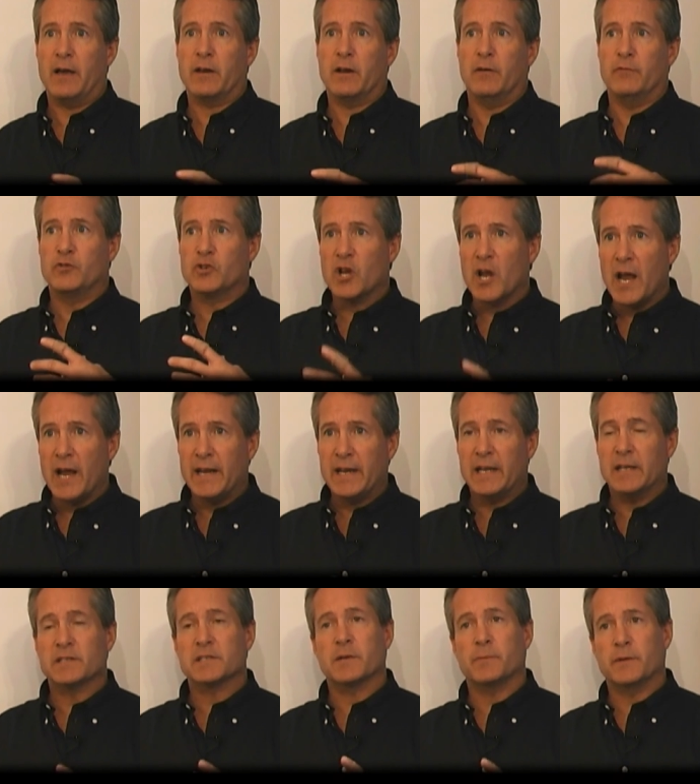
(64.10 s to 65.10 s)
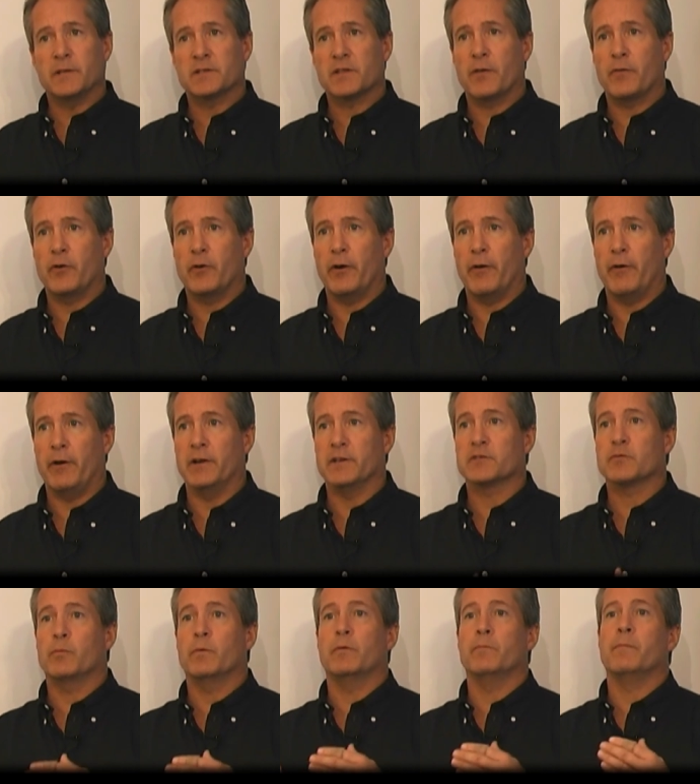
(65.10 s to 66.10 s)
of China and some of these other
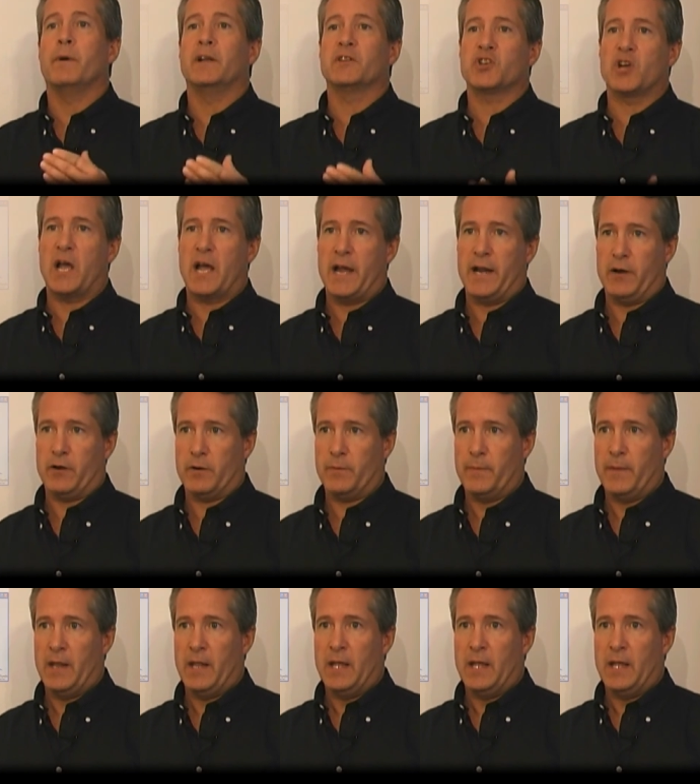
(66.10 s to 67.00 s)
areas were much higher.